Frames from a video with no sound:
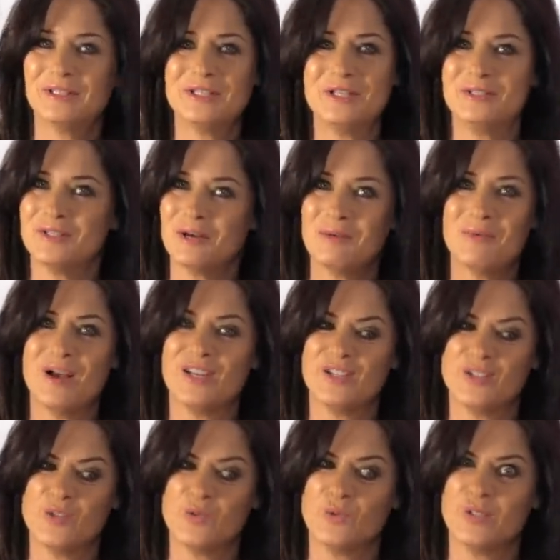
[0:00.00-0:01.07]
and you don't want
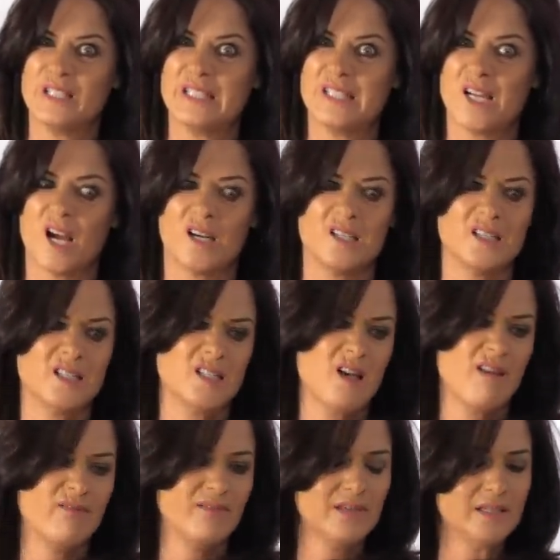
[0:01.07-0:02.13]
your tools stuck to stuff.